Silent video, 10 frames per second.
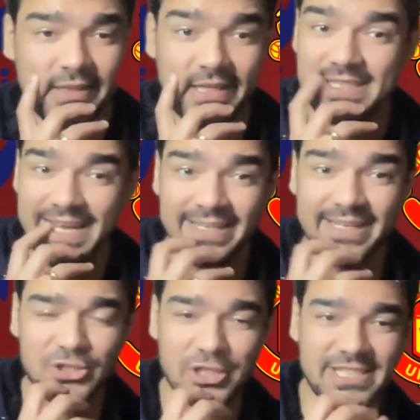Like, it's
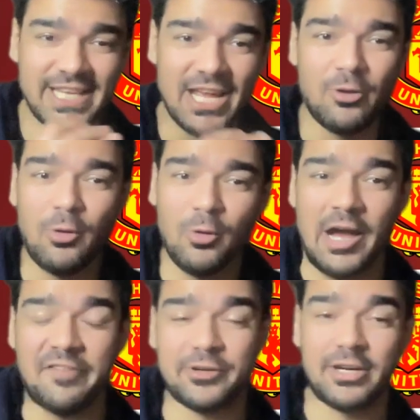ended just now
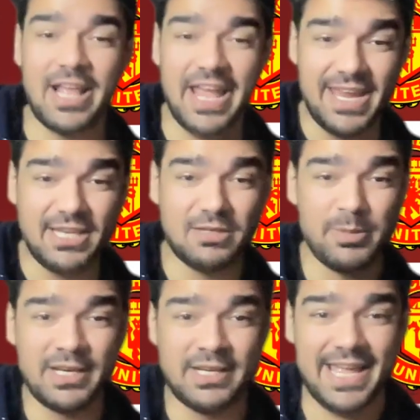after an
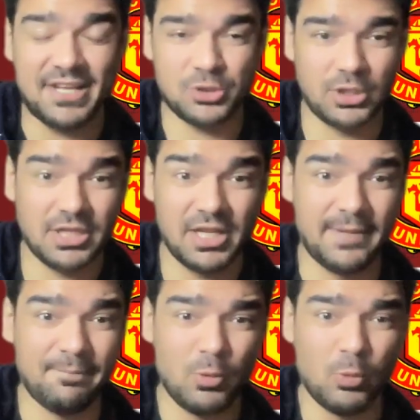8-minute extra
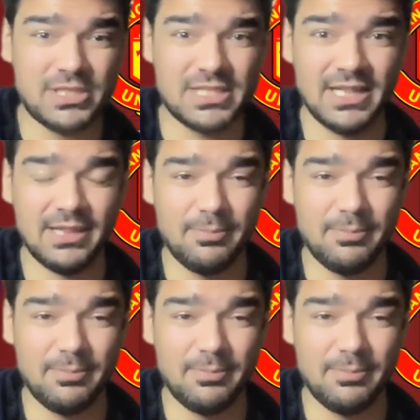time, which